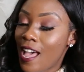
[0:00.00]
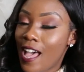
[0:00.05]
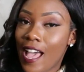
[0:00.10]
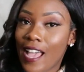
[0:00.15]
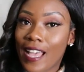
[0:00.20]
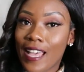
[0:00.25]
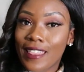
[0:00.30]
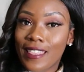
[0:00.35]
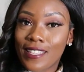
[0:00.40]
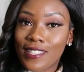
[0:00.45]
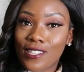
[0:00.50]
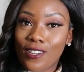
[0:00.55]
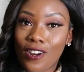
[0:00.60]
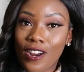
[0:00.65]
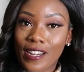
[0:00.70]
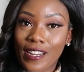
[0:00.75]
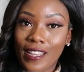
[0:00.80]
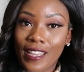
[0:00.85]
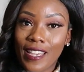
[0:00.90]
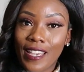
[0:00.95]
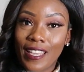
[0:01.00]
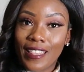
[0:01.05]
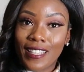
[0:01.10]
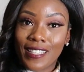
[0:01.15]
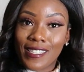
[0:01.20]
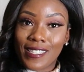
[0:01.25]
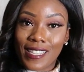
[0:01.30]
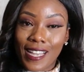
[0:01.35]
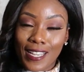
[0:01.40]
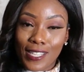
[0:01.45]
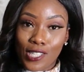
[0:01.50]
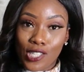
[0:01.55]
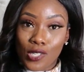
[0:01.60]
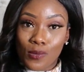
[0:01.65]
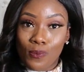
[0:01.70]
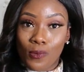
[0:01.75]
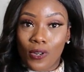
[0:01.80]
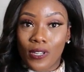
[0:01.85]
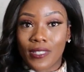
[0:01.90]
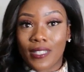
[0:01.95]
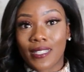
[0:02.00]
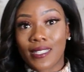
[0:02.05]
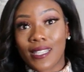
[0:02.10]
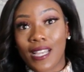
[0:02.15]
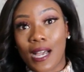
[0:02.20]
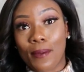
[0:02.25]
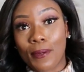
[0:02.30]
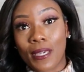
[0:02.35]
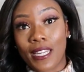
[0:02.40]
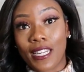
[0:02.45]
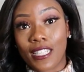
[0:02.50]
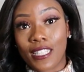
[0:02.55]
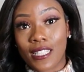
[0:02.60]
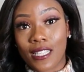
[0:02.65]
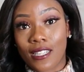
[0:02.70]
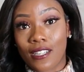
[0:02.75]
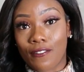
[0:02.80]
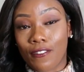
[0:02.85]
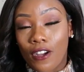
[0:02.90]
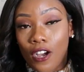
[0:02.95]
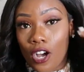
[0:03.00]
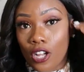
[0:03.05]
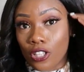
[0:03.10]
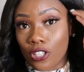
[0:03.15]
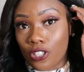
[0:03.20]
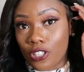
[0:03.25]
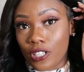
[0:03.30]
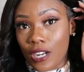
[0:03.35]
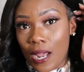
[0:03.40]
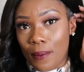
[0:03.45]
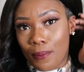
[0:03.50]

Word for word: I got this cardigan in a size small. This comes in a ton of color.